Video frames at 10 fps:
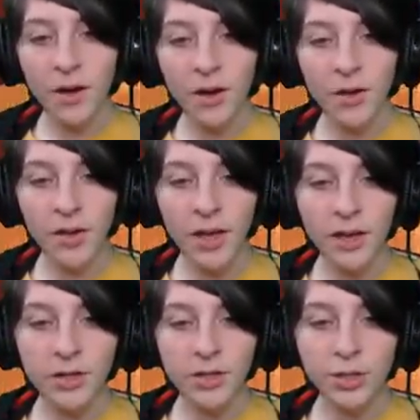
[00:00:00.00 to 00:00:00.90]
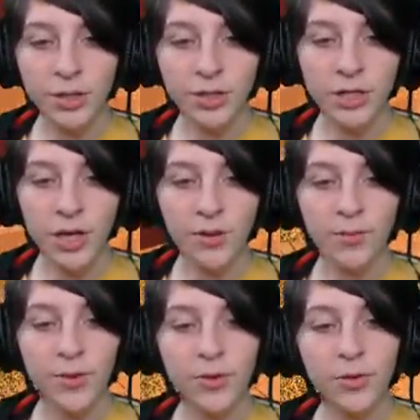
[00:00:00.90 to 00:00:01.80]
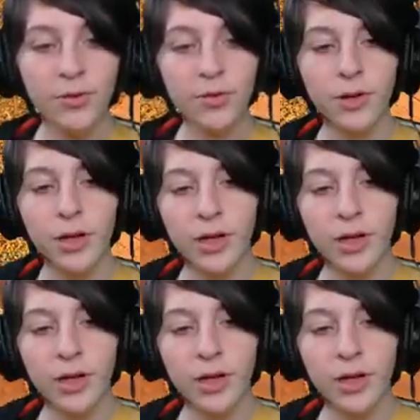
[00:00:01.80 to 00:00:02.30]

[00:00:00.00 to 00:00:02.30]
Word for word: All haters should sub. Ooh.